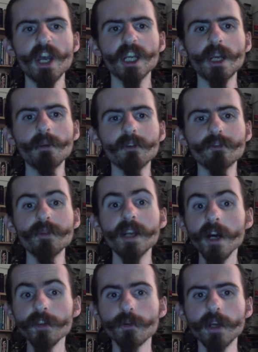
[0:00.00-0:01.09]
coming from the
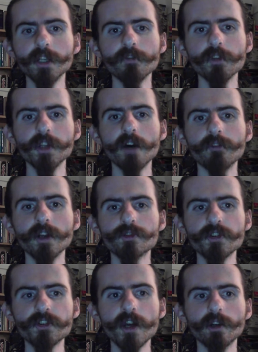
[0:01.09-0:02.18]
other end of the
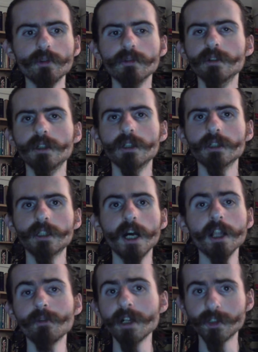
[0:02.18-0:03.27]
Navratri cycle,
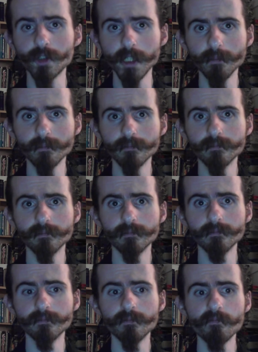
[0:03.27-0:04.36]
Kalratri.
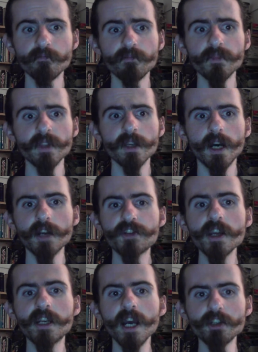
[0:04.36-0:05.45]
I
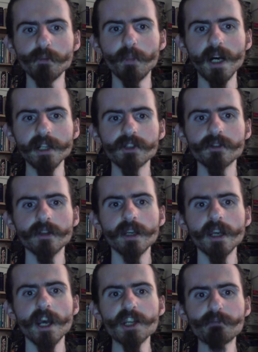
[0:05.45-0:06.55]
say counterpart,
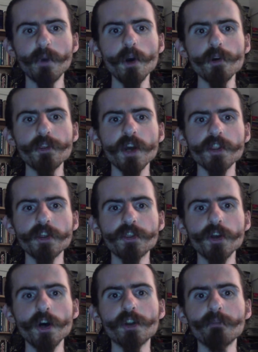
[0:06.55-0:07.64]
as both are the
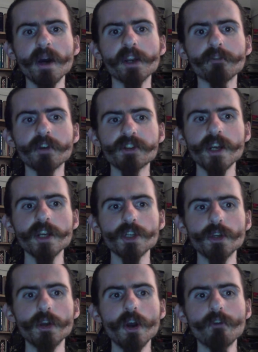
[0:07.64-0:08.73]
third
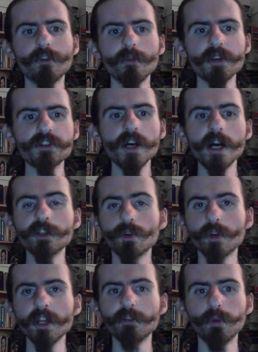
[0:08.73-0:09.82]
manifestation from the start
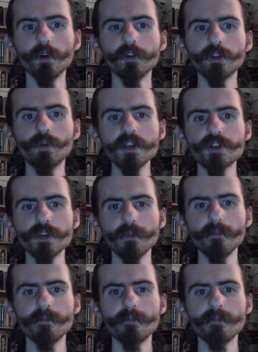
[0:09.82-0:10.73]
or end point in question,